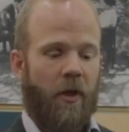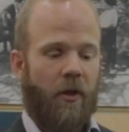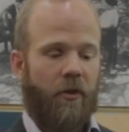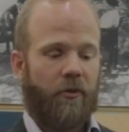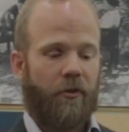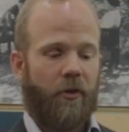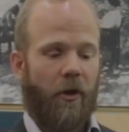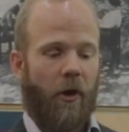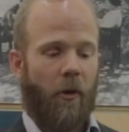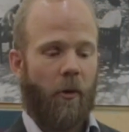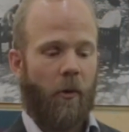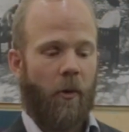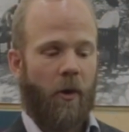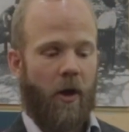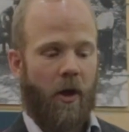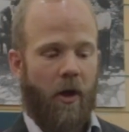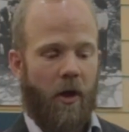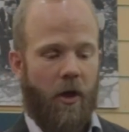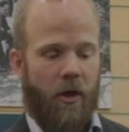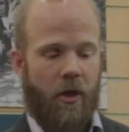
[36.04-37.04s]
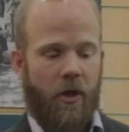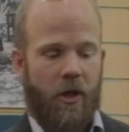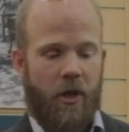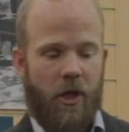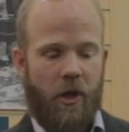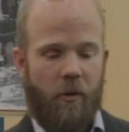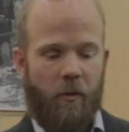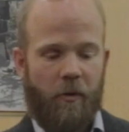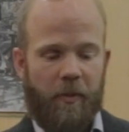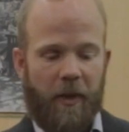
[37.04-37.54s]
So
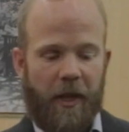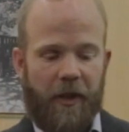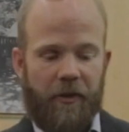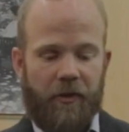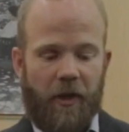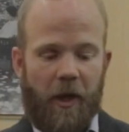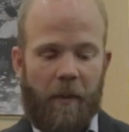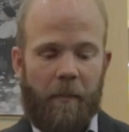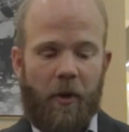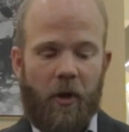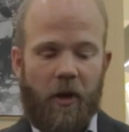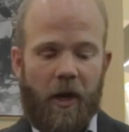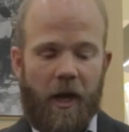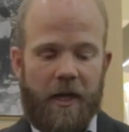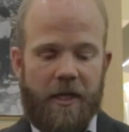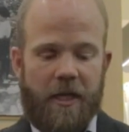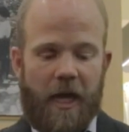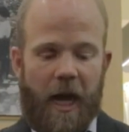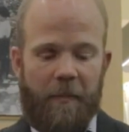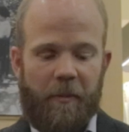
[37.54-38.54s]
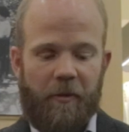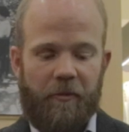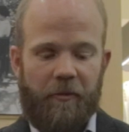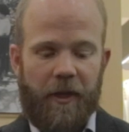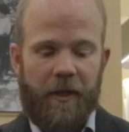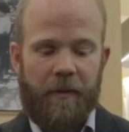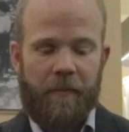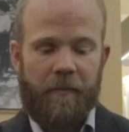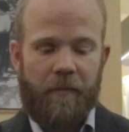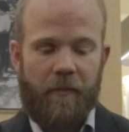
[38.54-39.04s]
you would place a book on top of
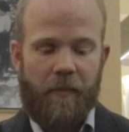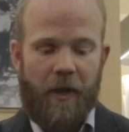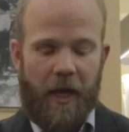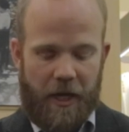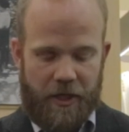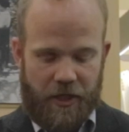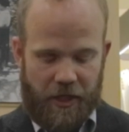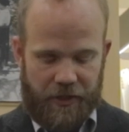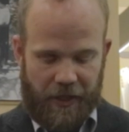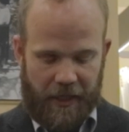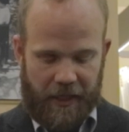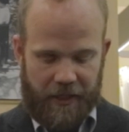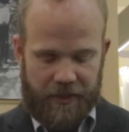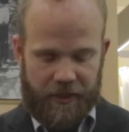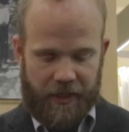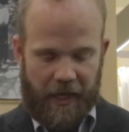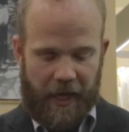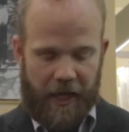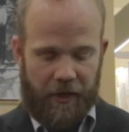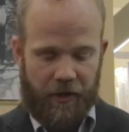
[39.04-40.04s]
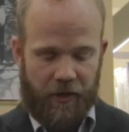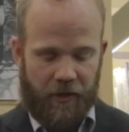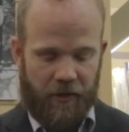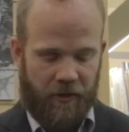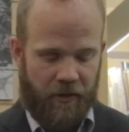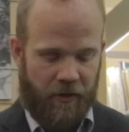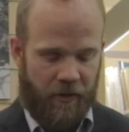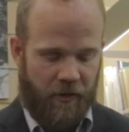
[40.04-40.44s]
it, and just like a scanner,